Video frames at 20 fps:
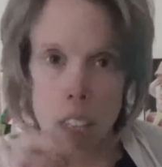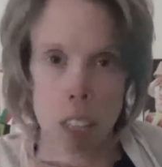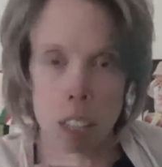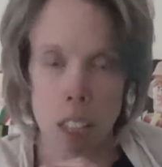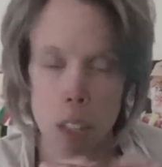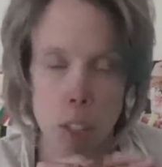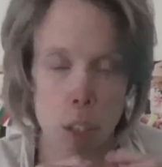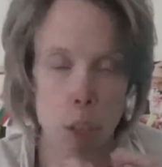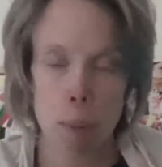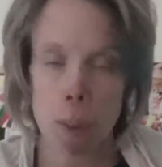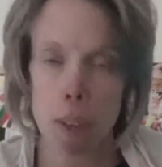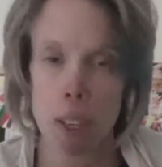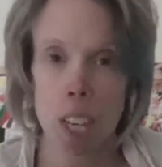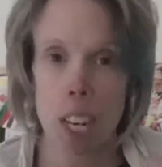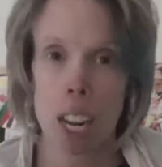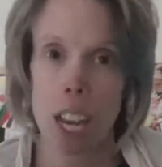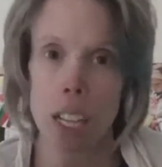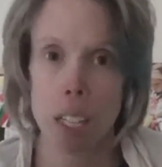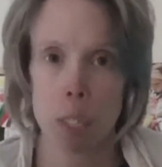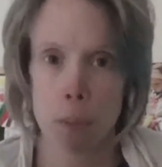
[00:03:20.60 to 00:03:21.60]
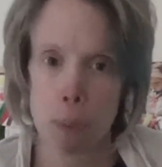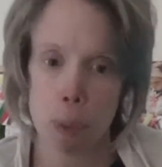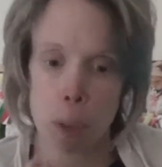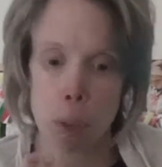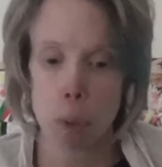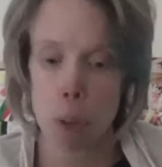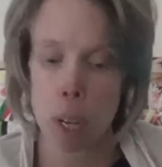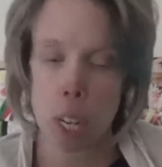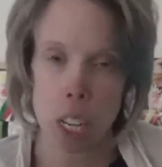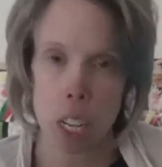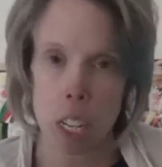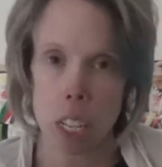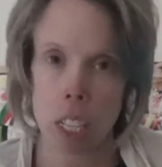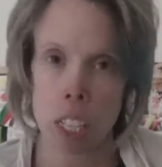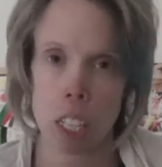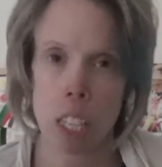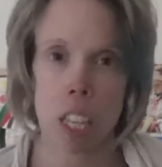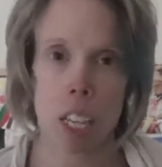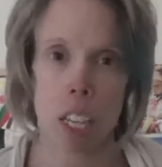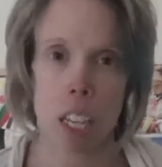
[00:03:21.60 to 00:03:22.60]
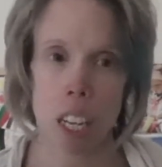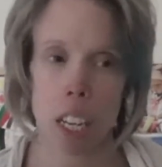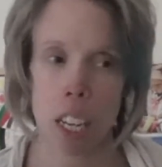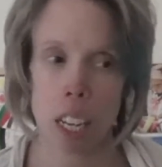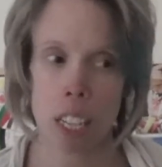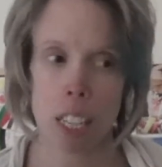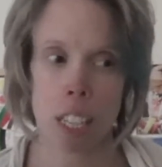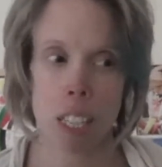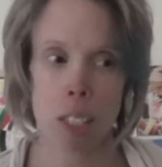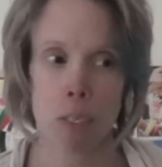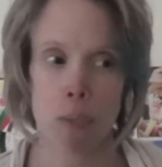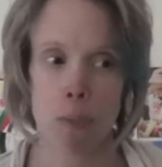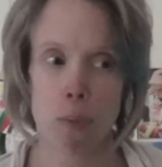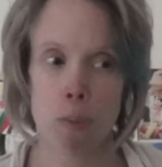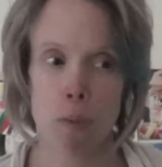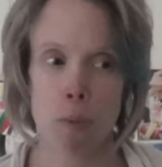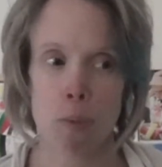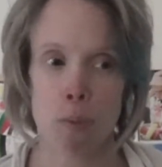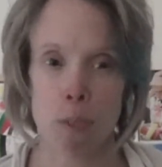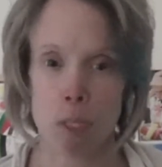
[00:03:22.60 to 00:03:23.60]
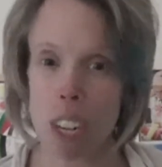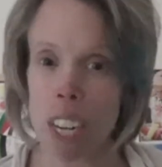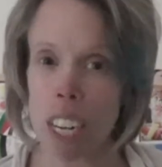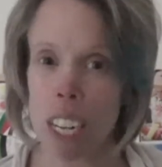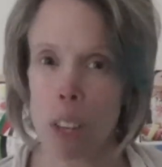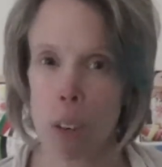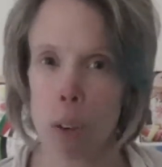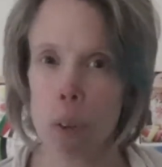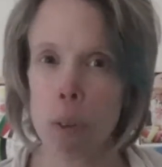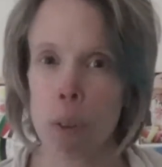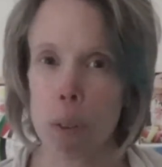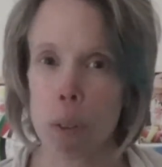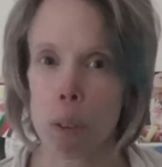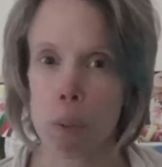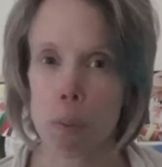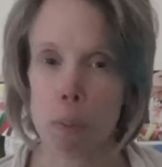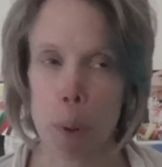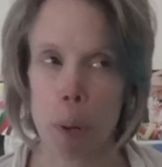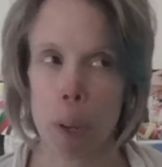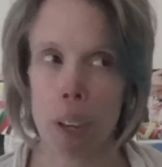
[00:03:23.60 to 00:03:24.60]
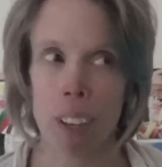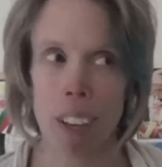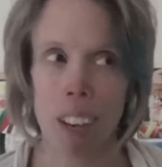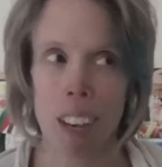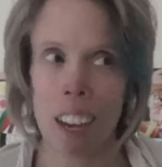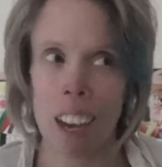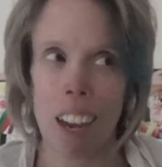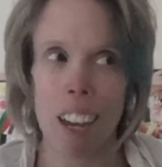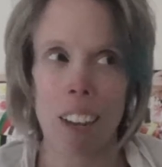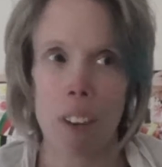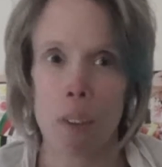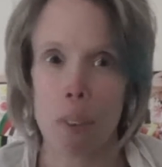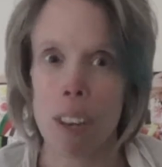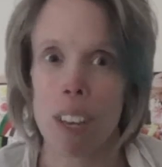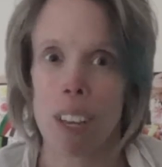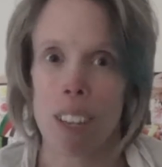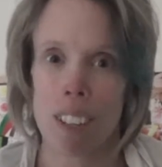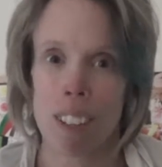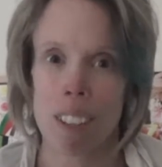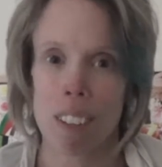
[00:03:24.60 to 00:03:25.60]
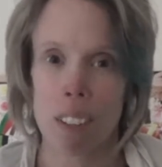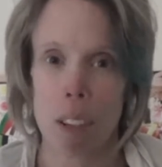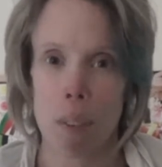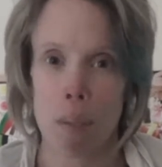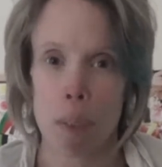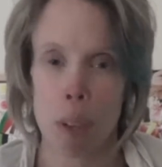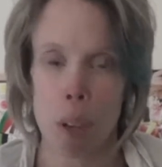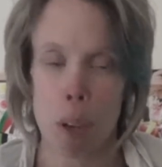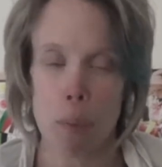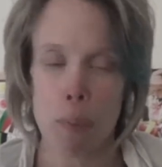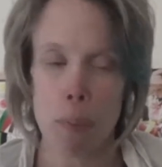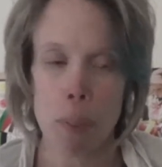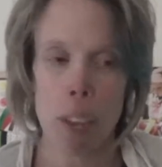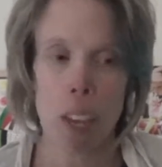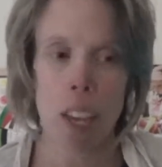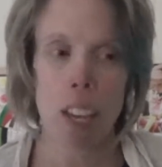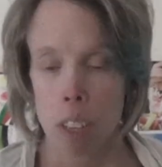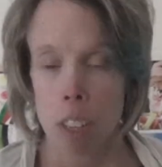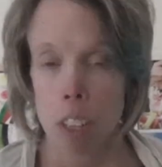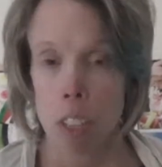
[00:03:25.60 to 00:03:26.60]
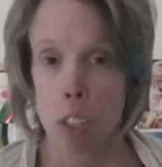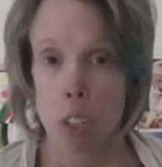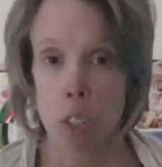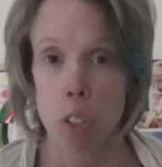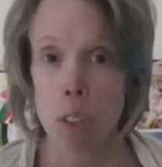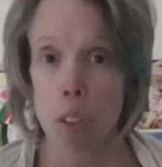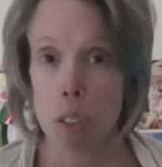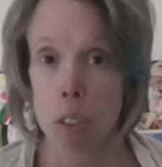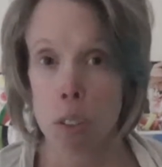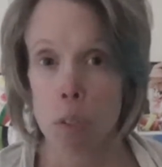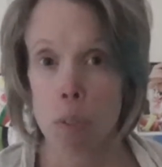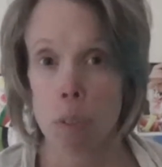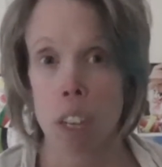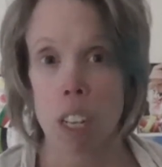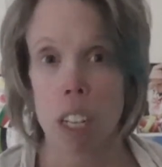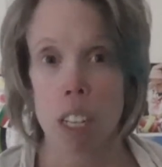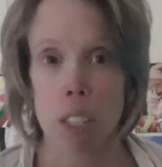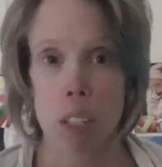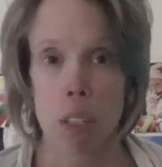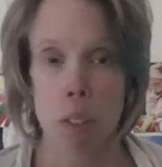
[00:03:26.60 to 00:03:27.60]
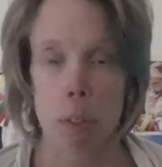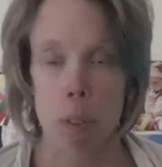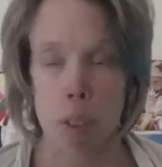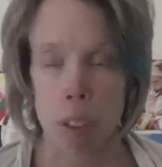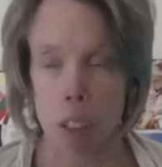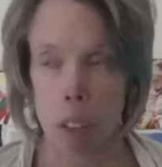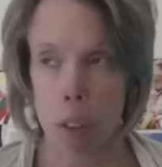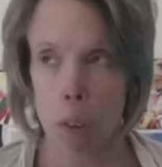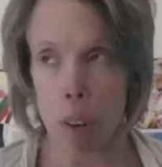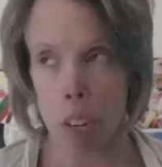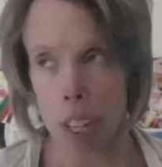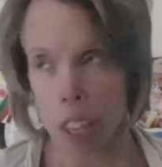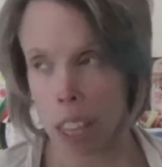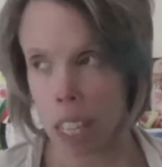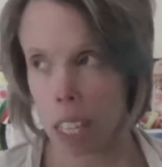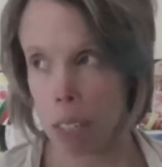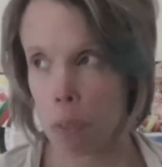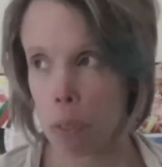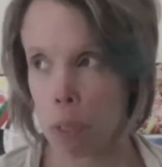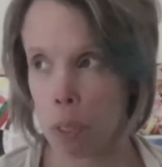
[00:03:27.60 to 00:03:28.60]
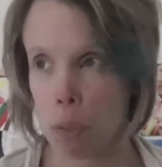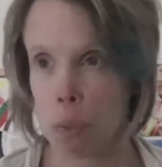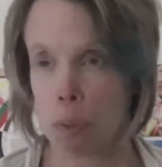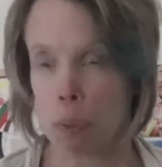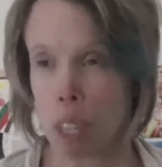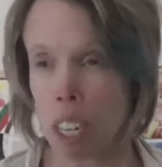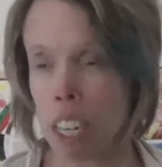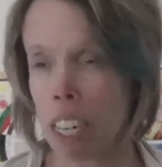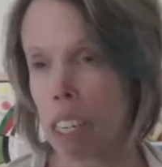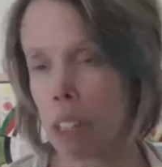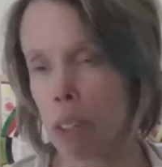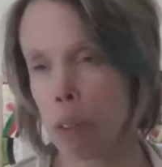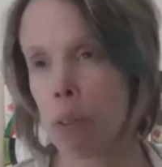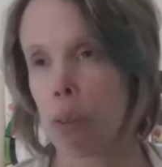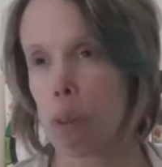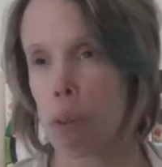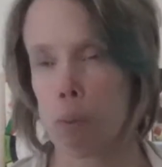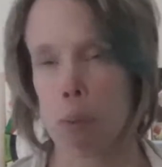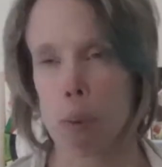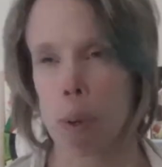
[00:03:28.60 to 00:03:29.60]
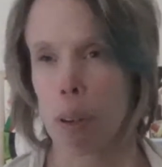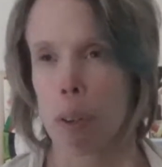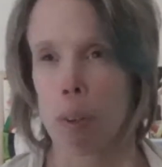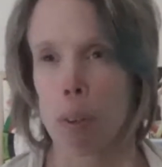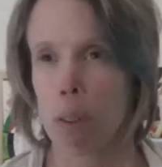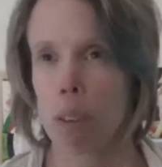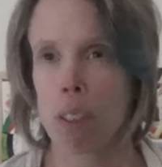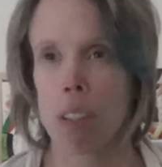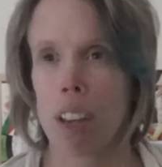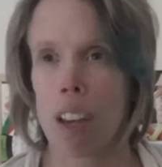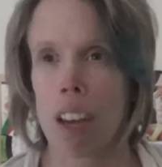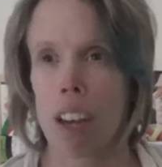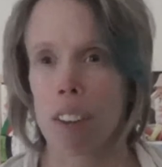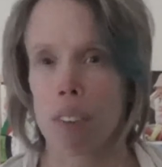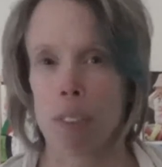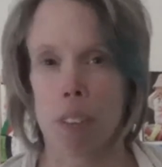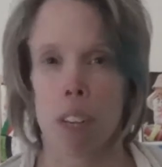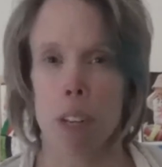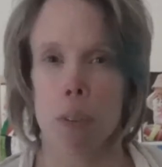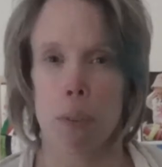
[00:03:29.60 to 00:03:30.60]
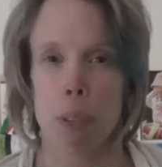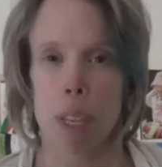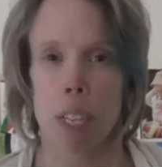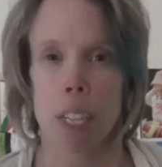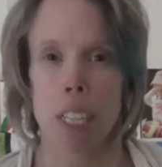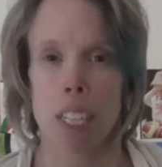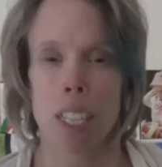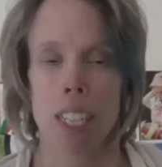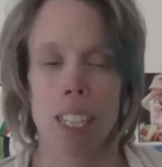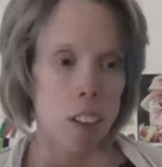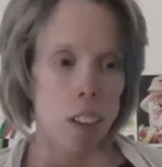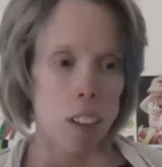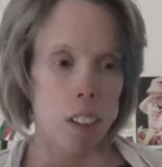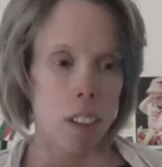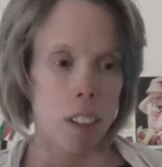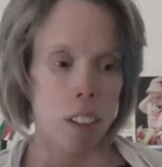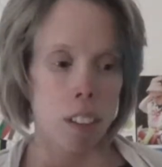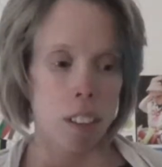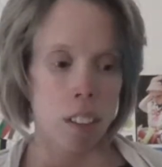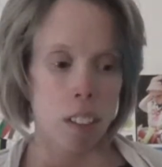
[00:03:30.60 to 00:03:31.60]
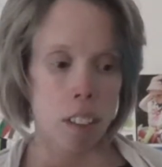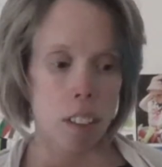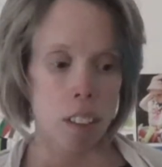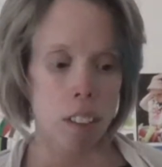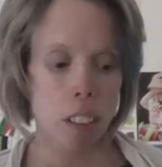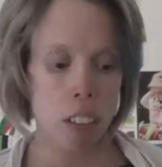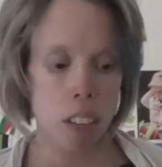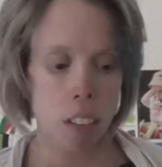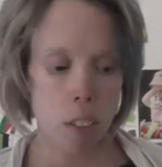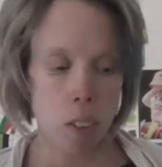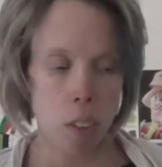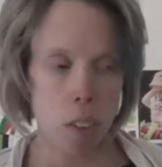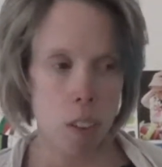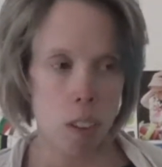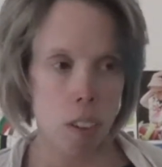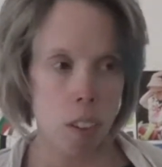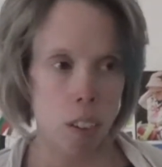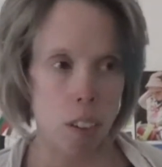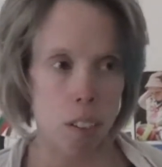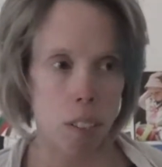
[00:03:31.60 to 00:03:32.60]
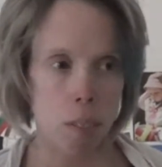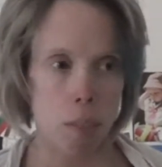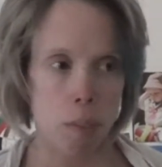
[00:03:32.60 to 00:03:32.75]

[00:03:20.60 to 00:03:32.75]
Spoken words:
there's so much less between us that it's really cool, but kind of weird at the same time. John got to feel it too and agreed that it was really cool, but also kind of really weird. These are...